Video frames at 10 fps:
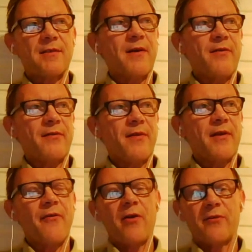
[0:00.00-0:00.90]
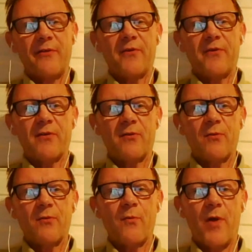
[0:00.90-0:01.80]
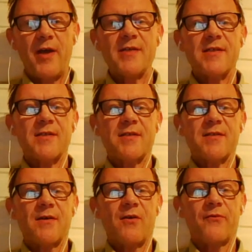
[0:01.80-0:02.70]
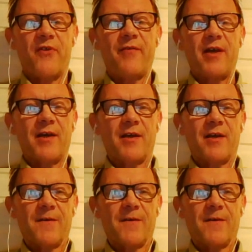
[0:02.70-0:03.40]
there are different ways of traveling.